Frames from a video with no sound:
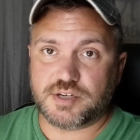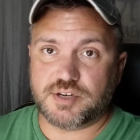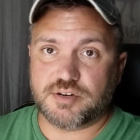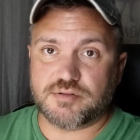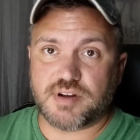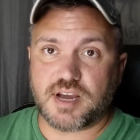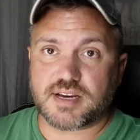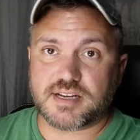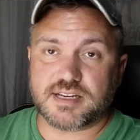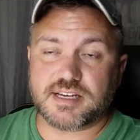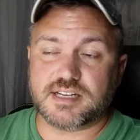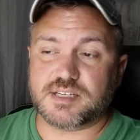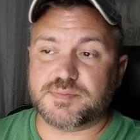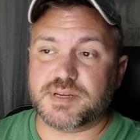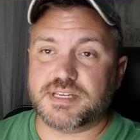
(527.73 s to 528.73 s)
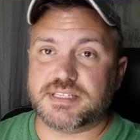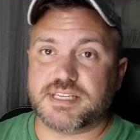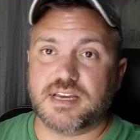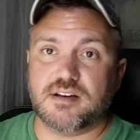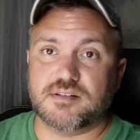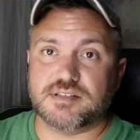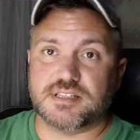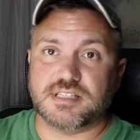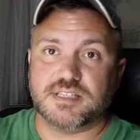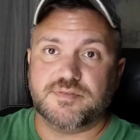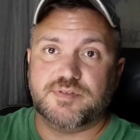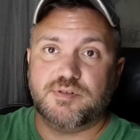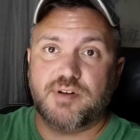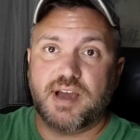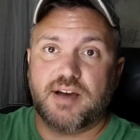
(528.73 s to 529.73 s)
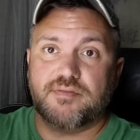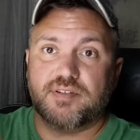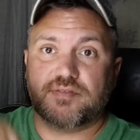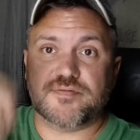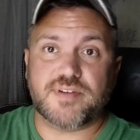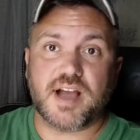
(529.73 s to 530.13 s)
you're not going to get as many sales as if you have